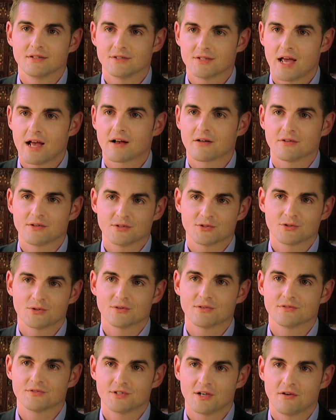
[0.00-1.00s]
exactly
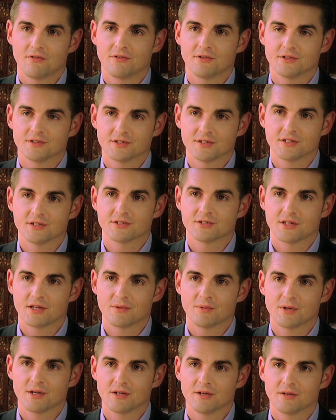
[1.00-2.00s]
the sort of
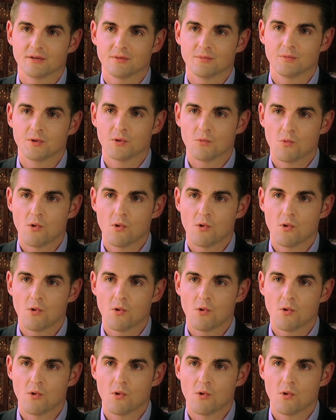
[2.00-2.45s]
selflessness that we